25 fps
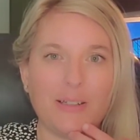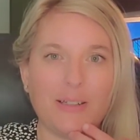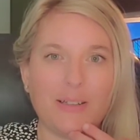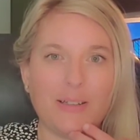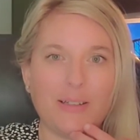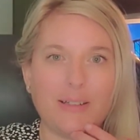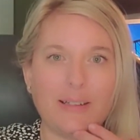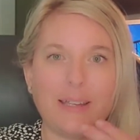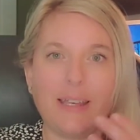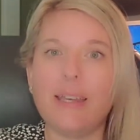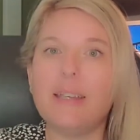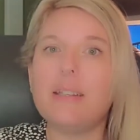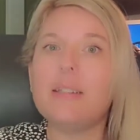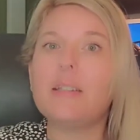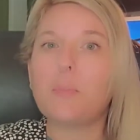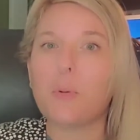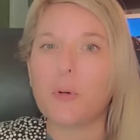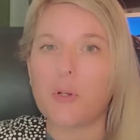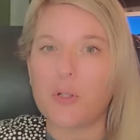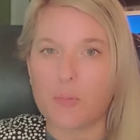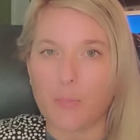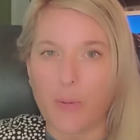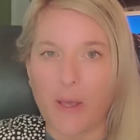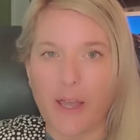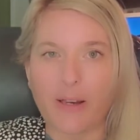his
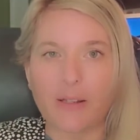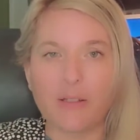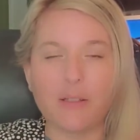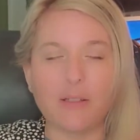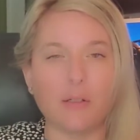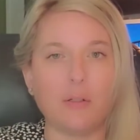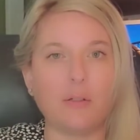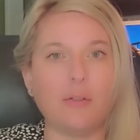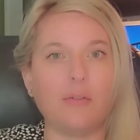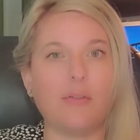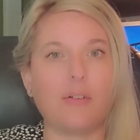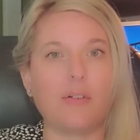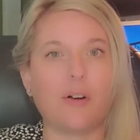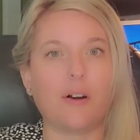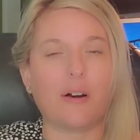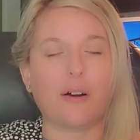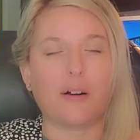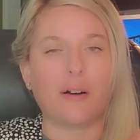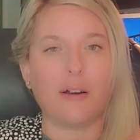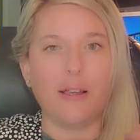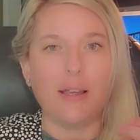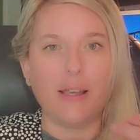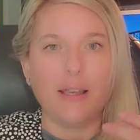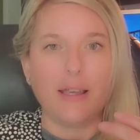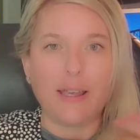perspective or
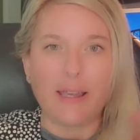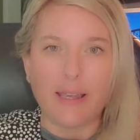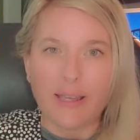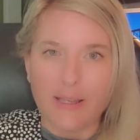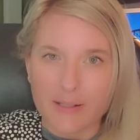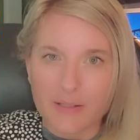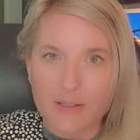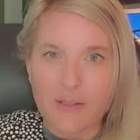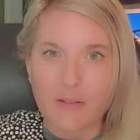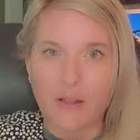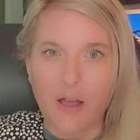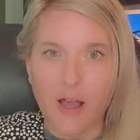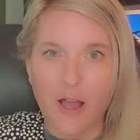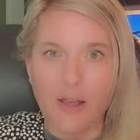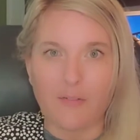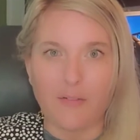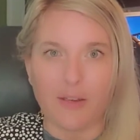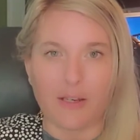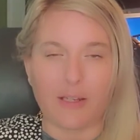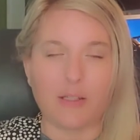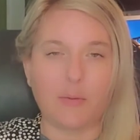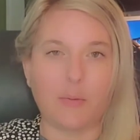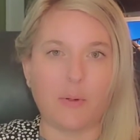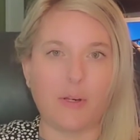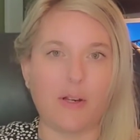his life
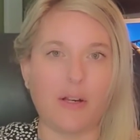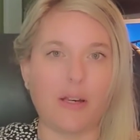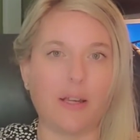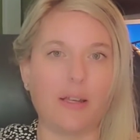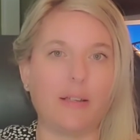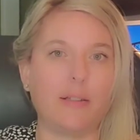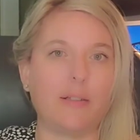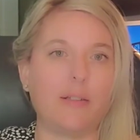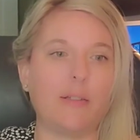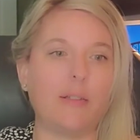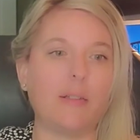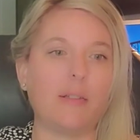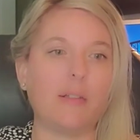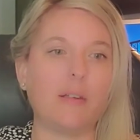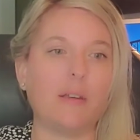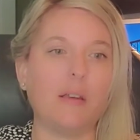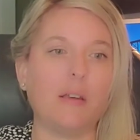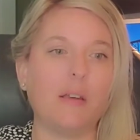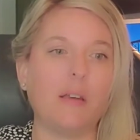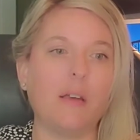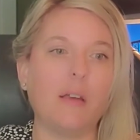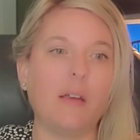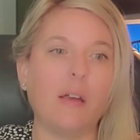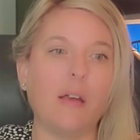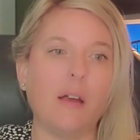experience.
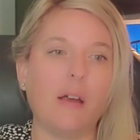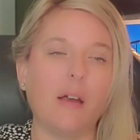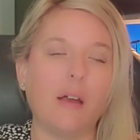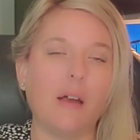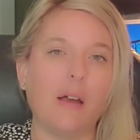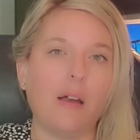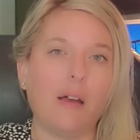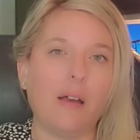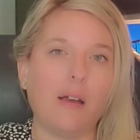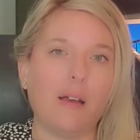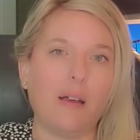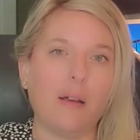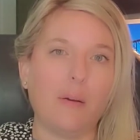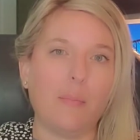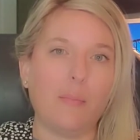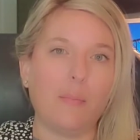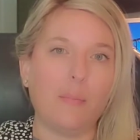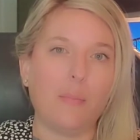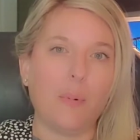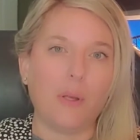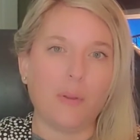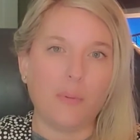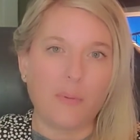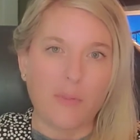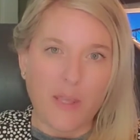
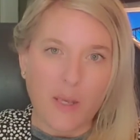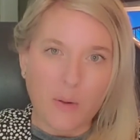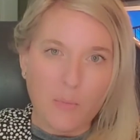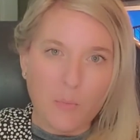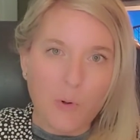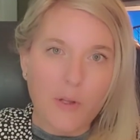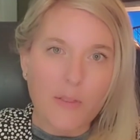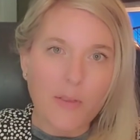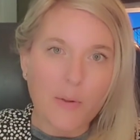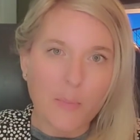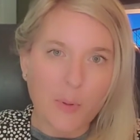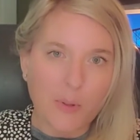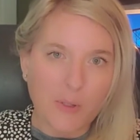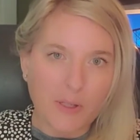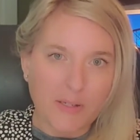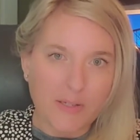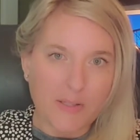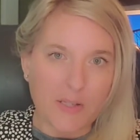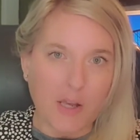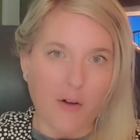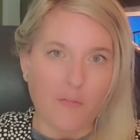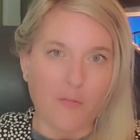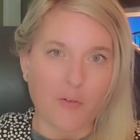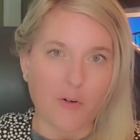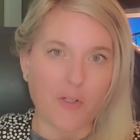But then when the
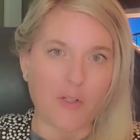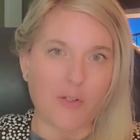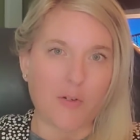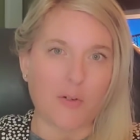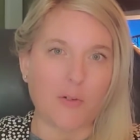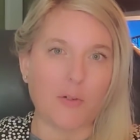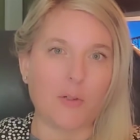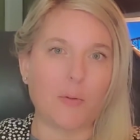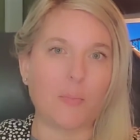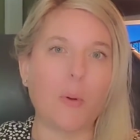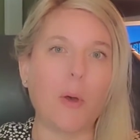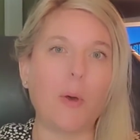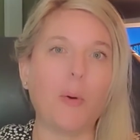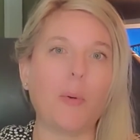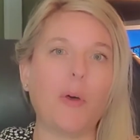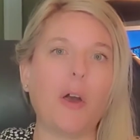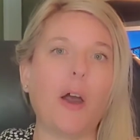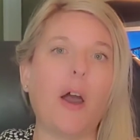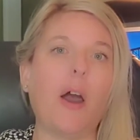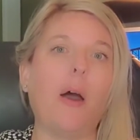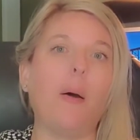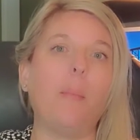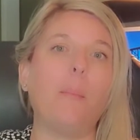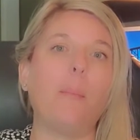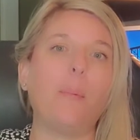police officer spoke
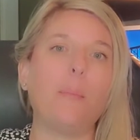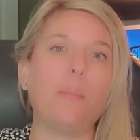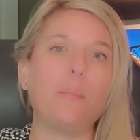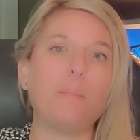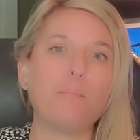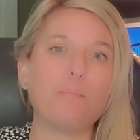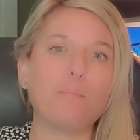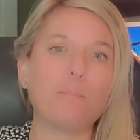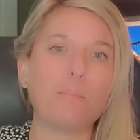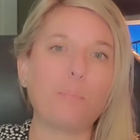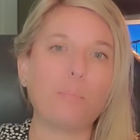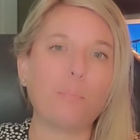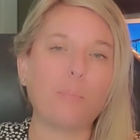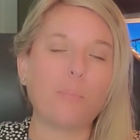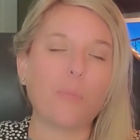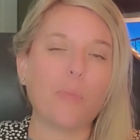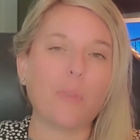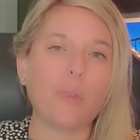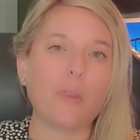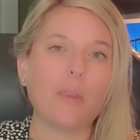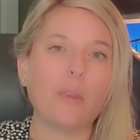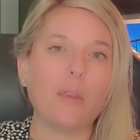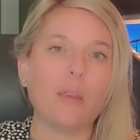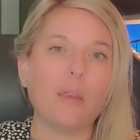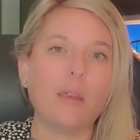up,
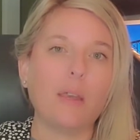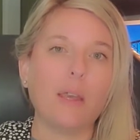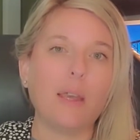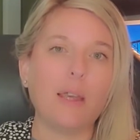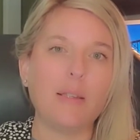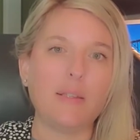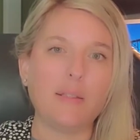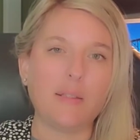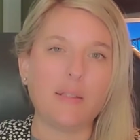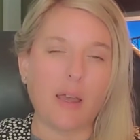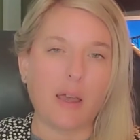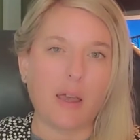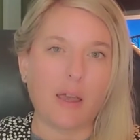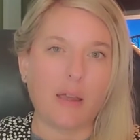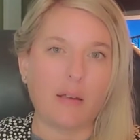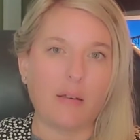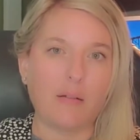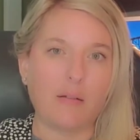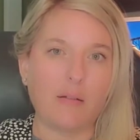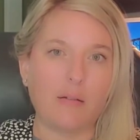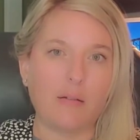he said,